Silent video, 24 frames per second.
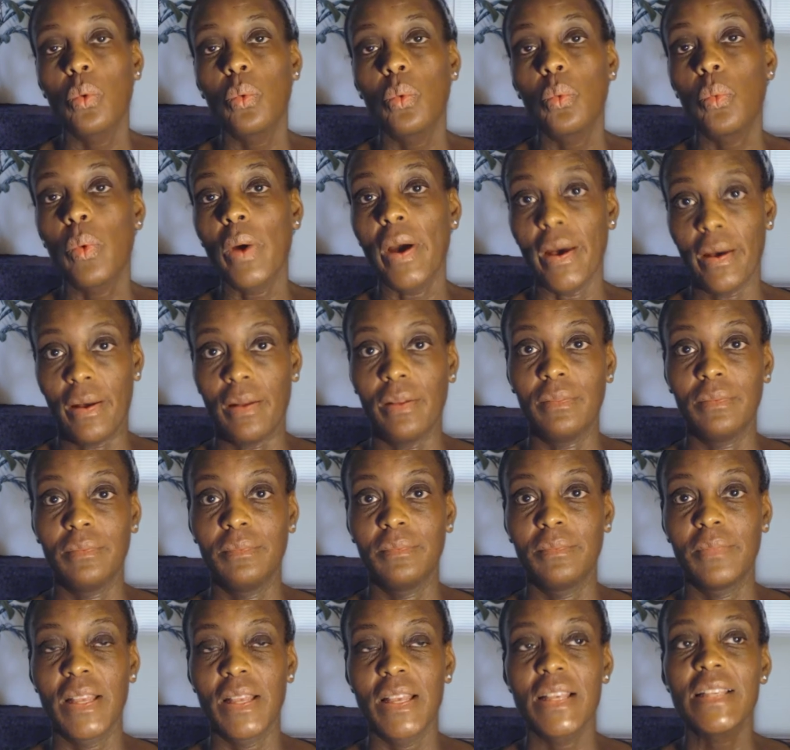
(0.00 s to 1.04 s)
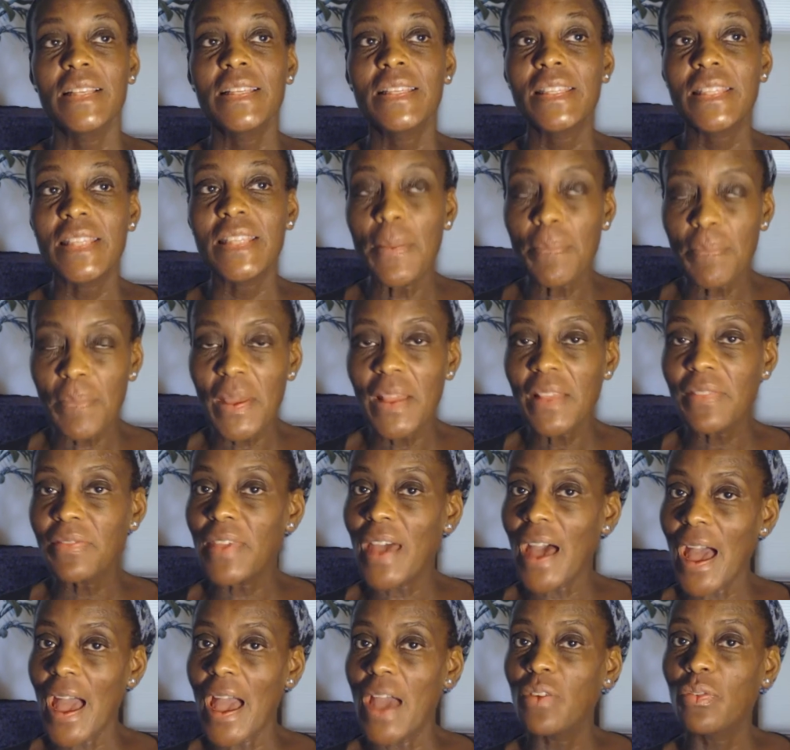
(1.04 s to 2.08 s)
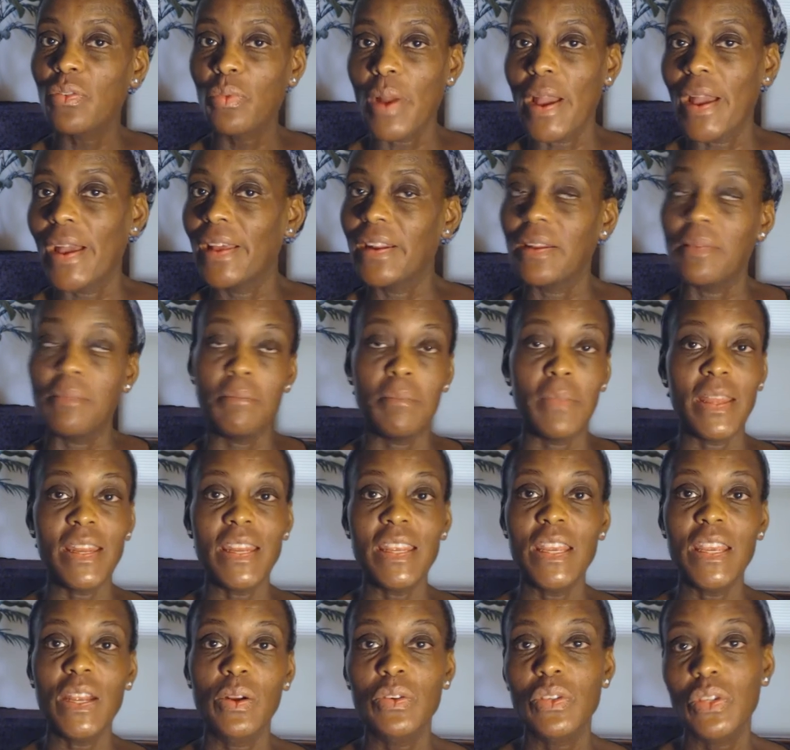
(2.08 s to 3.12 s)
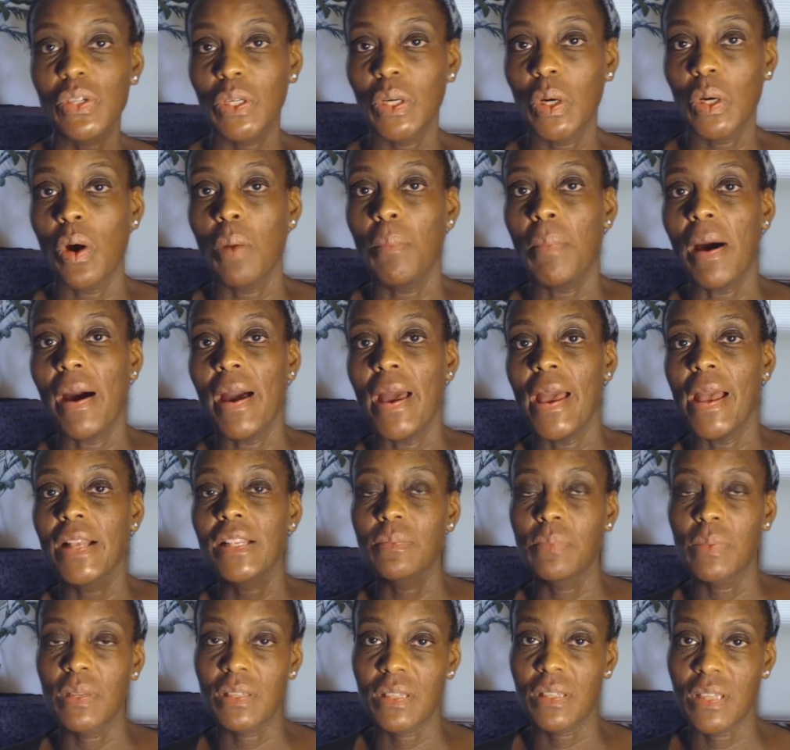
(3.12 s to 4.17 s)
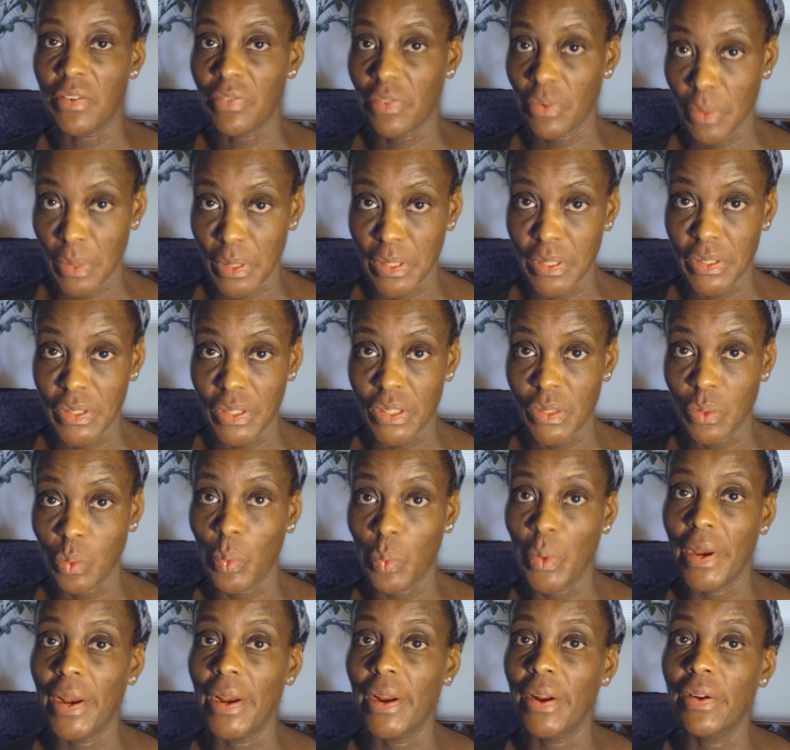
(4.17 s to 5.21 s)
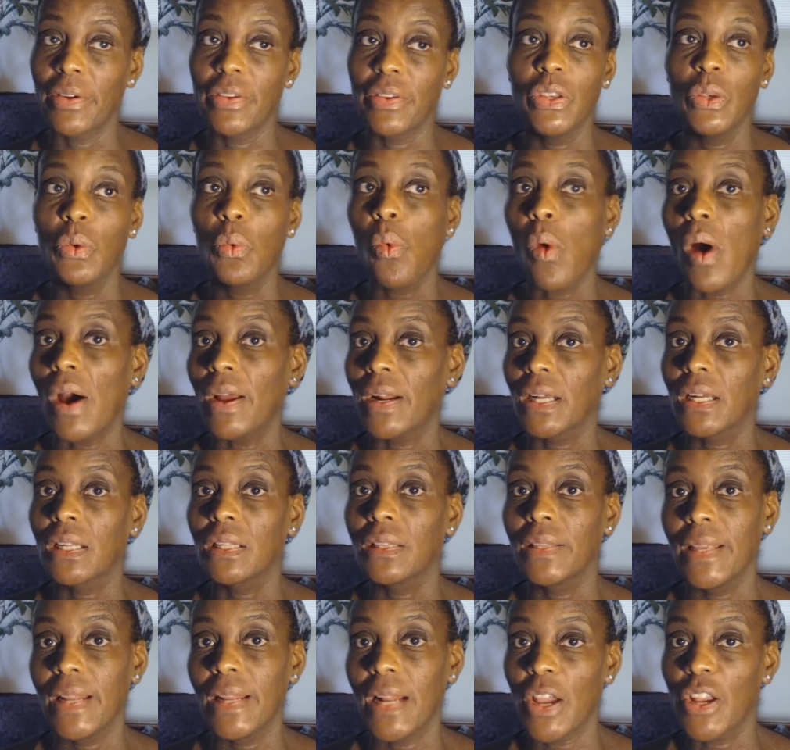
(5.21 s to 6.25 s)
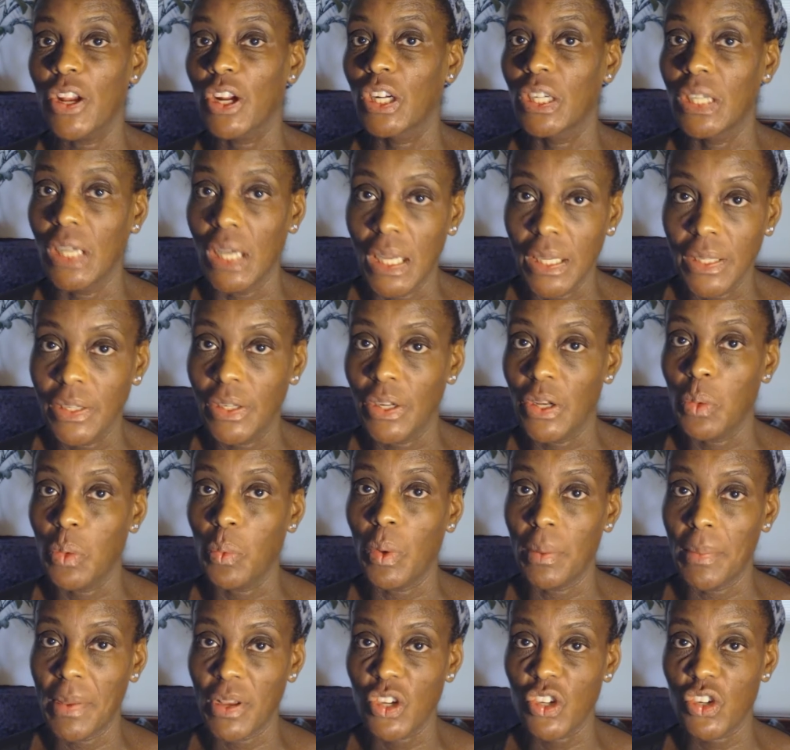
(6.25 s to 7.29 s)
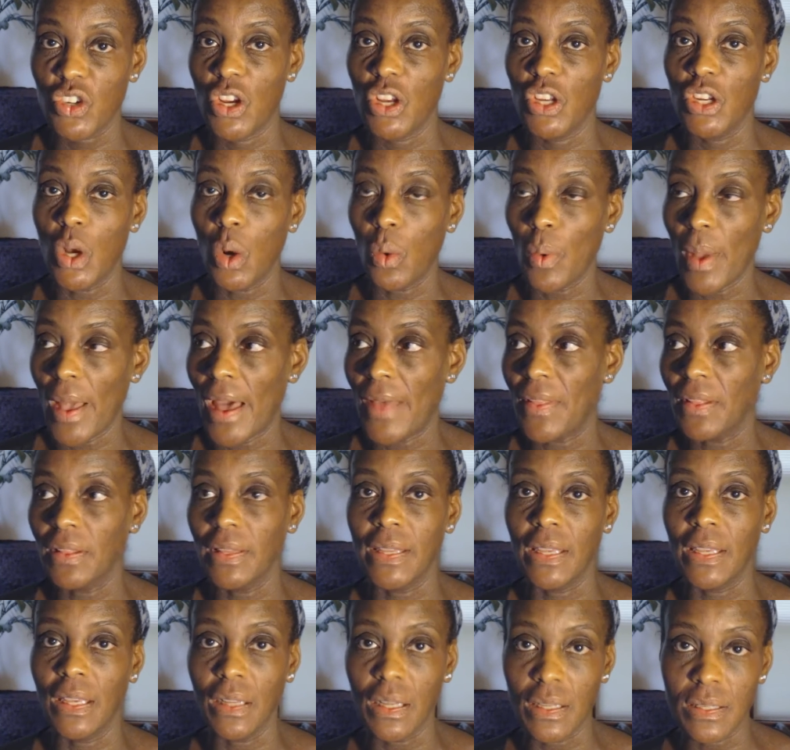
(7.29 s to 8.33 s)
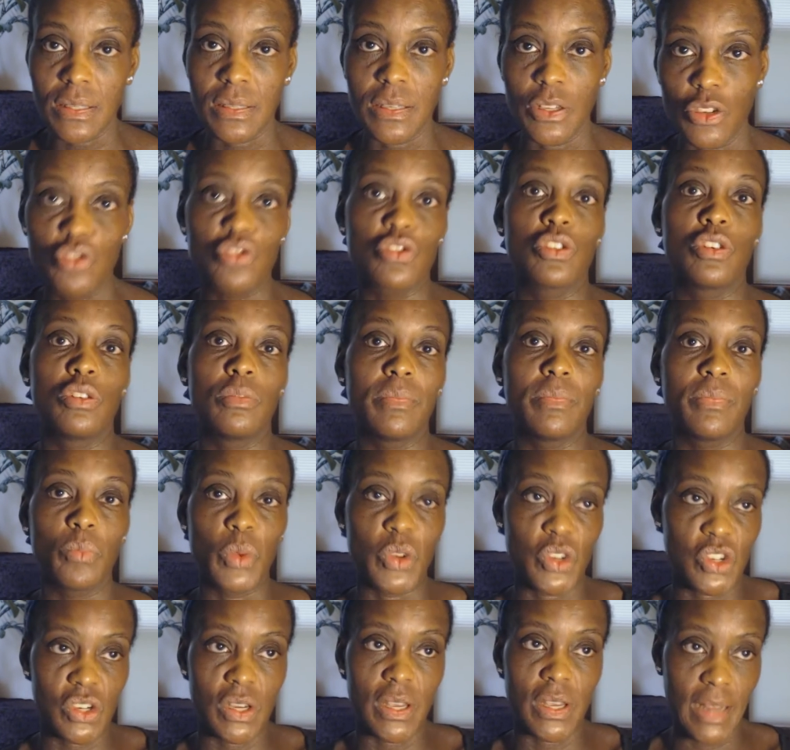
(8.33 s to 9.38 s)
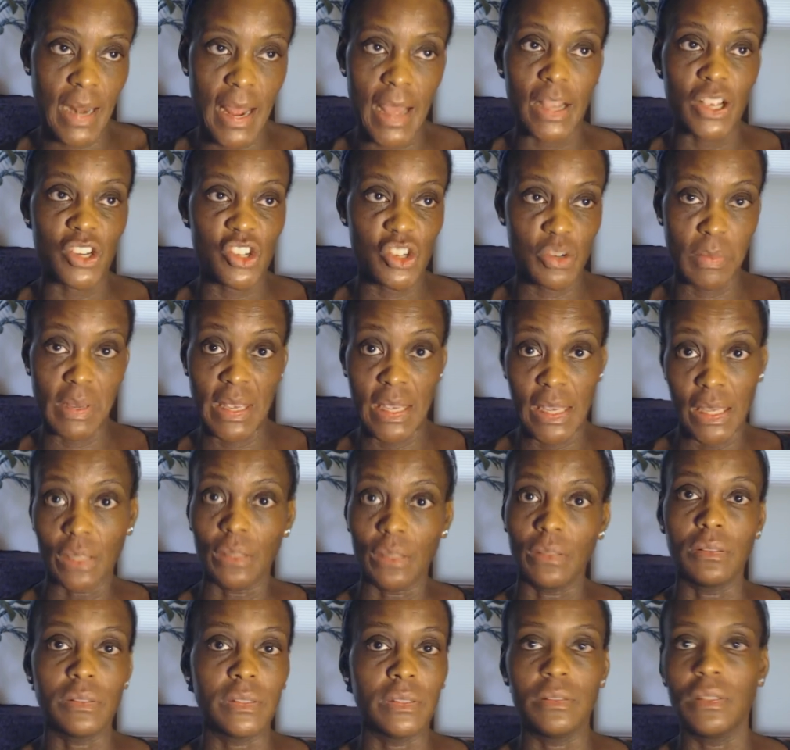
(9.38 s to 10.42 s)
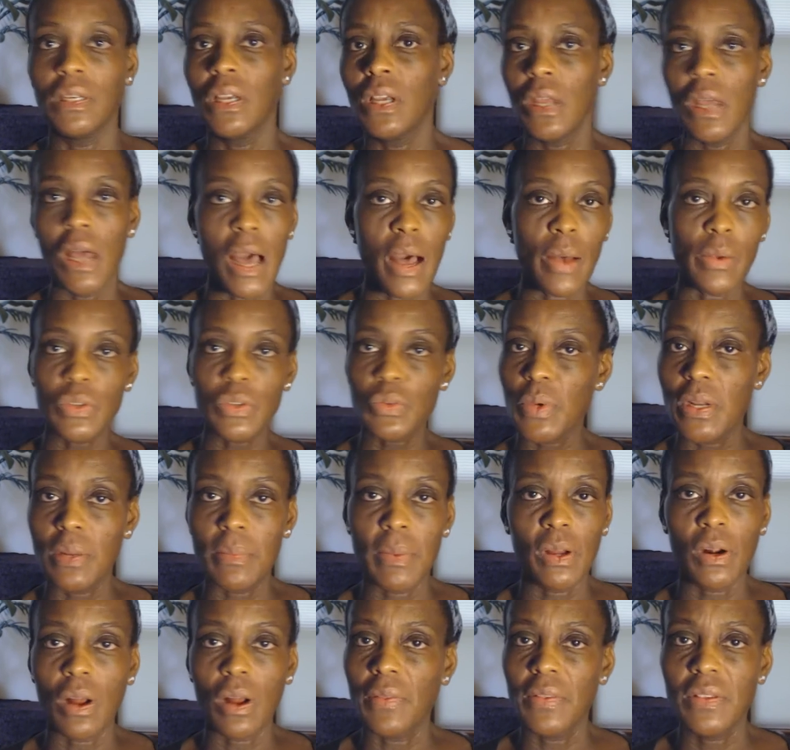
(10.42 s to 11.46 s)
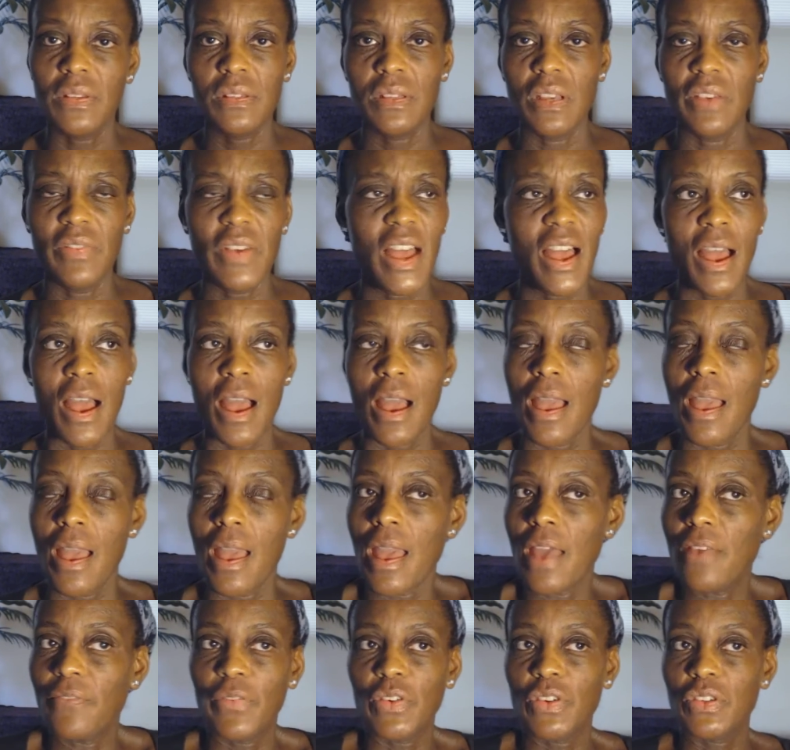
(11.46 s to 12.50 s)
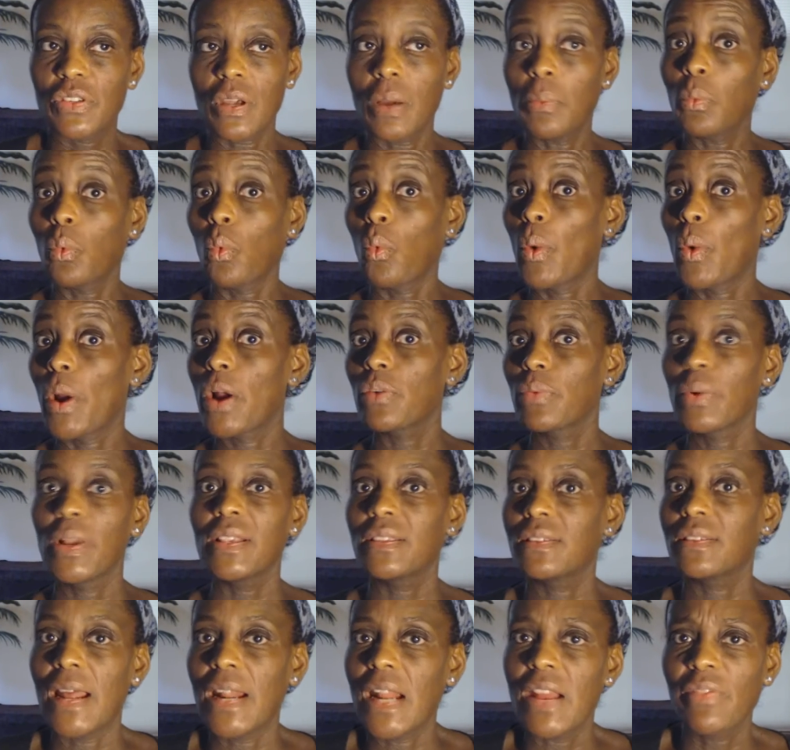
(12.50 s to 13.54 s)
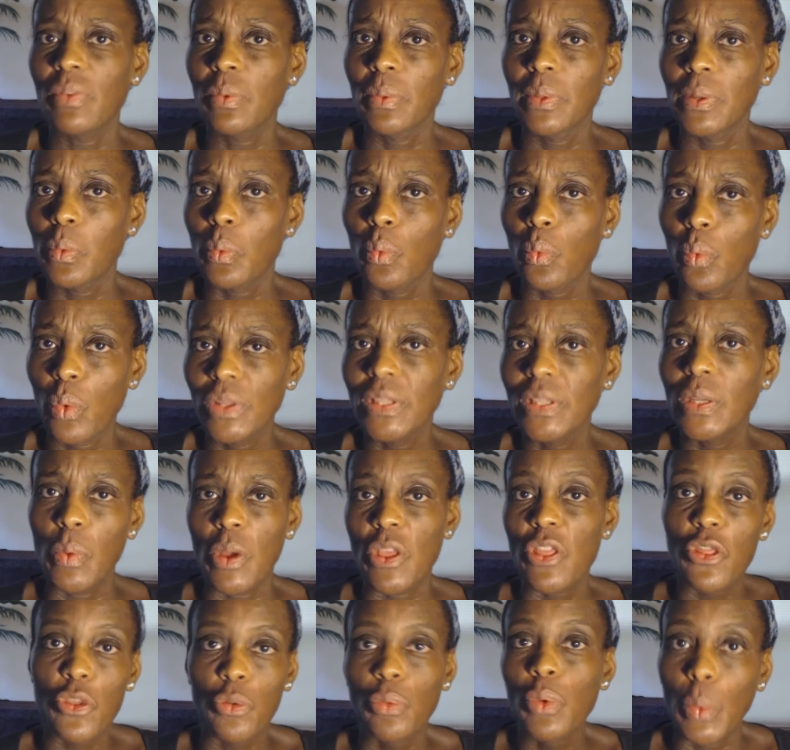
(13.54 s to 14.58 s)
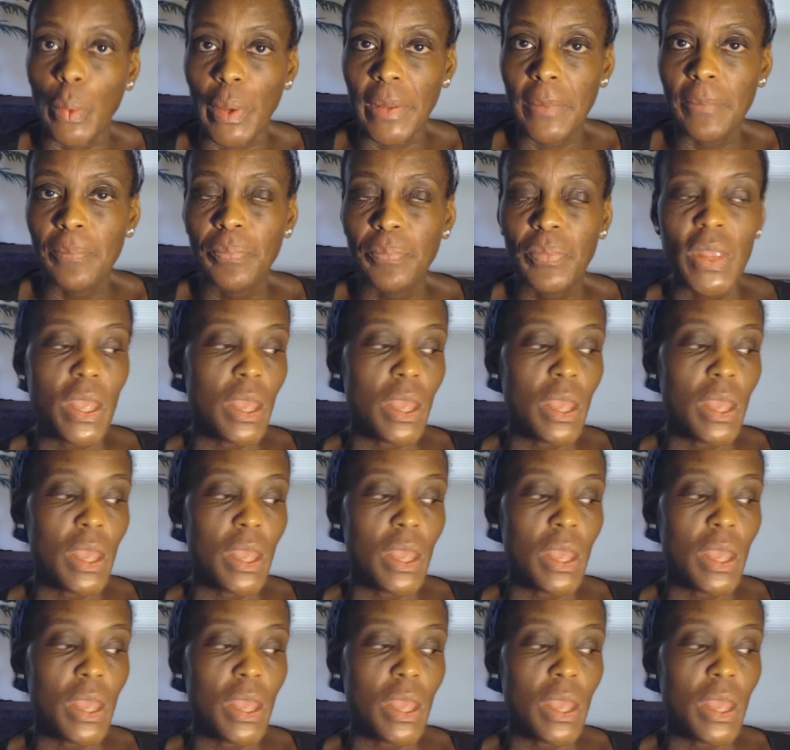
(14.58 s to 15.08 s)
Well, something that I had read many years ago about eczema sufferers, where you want to clean out your gut, you want to make sure you don't have that leaky gut syndrome, which it could actually be healed. And I was reading about all this stuff. And for some weird reason, I never really went through it.